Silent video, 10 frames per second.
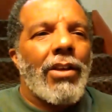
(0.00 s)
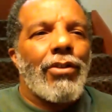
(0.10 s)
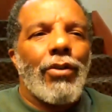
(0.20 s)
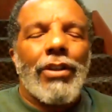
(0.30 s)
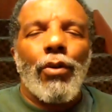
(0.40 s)

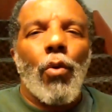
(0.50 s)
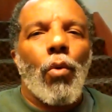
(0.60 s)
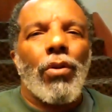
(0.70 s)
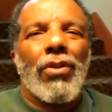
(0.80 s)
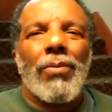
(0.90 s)
You can
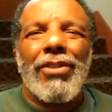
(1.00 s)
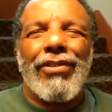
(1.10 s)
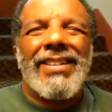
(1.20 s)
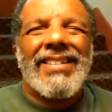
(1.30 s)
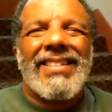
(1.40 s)
Google them. They're
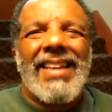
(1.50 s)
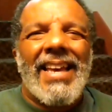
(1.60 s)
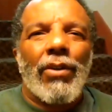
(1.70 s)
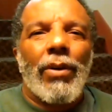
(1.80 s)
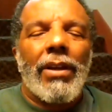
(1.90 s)
in the
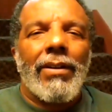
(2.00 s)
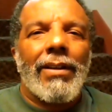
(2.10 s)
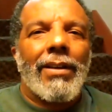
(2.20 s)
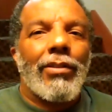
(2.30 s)
Seattle area.